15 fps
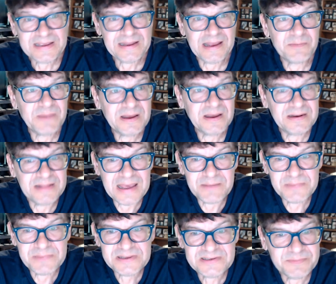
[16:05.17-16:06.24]
help out of that
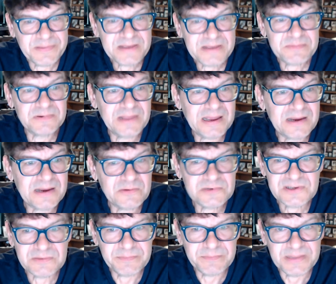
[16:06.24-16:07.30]
because the people there were
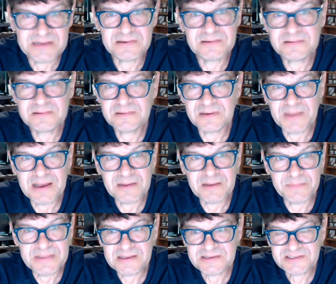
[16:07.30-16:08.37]
so bitter about
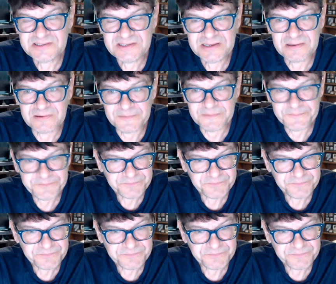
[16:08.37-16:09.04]
being single.